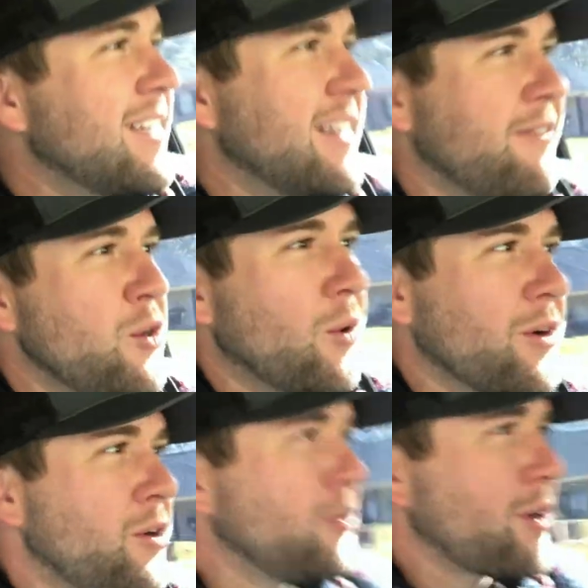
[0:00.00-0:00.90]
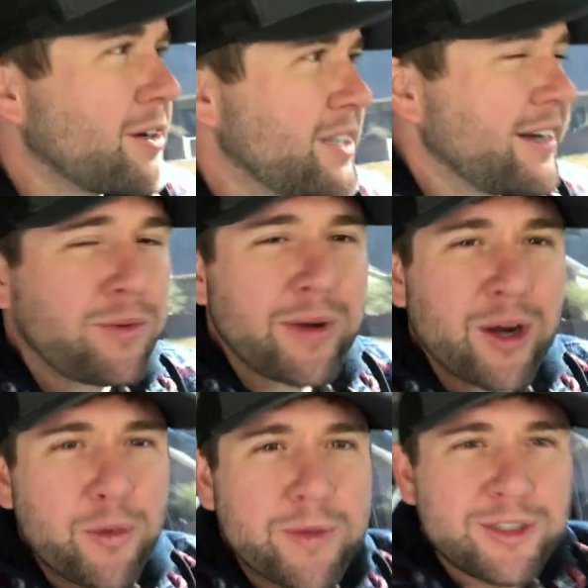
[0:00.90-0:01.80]
If you are new to our channel, we
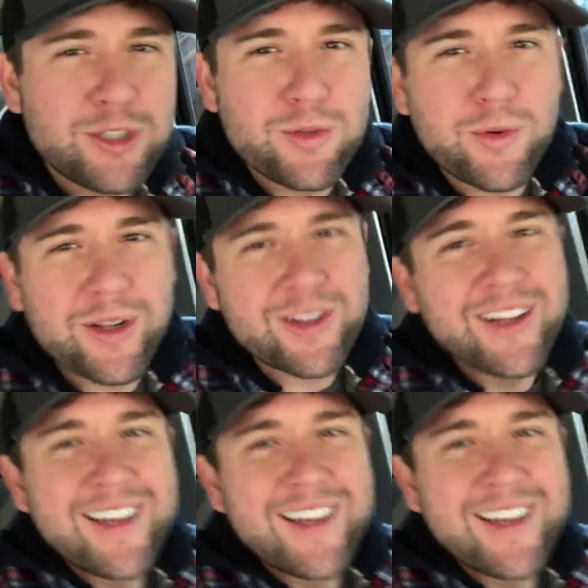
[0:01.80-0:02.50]
hope that you will